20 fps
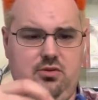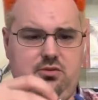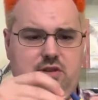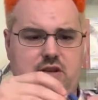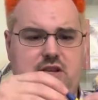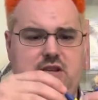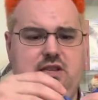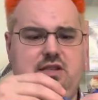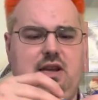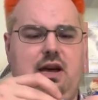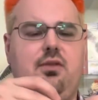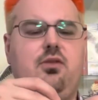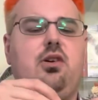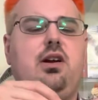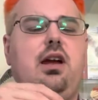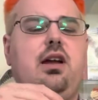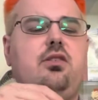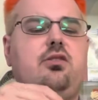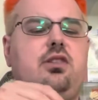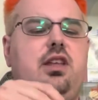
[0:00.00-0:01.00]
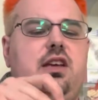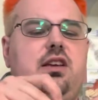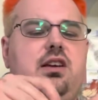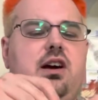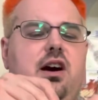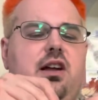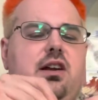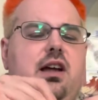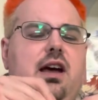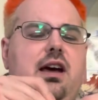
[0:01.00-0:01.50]
think he's ever handled a
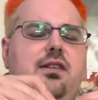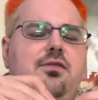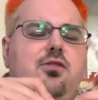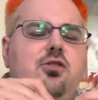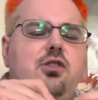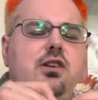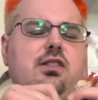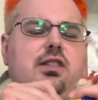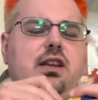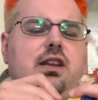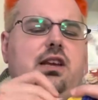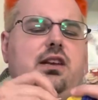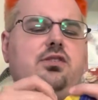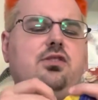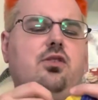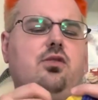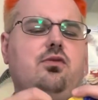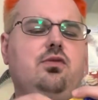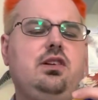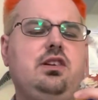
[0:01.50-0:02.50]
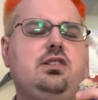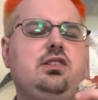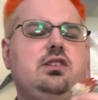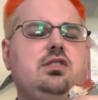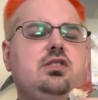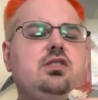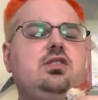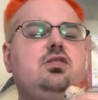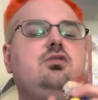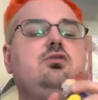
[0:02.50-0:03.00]
gun ever, and that he has no reason
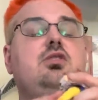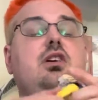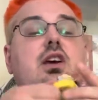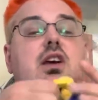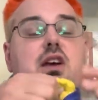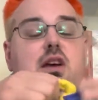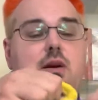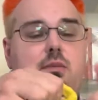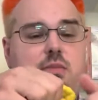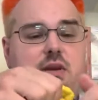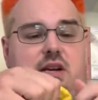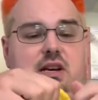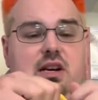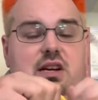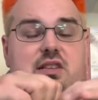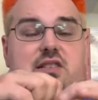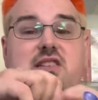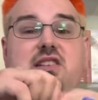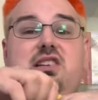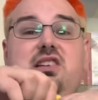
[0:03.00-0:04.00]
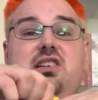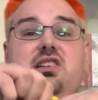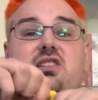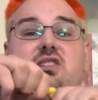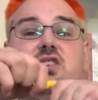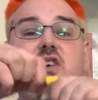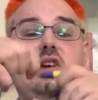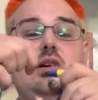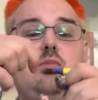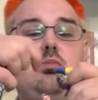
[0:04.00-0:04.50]
to, because he
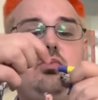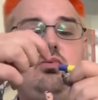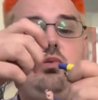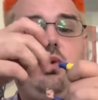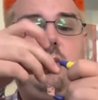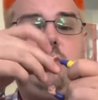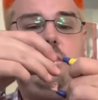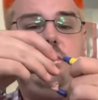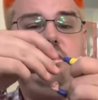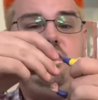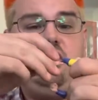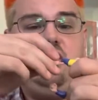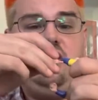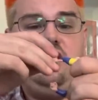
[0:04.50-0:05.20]
is probably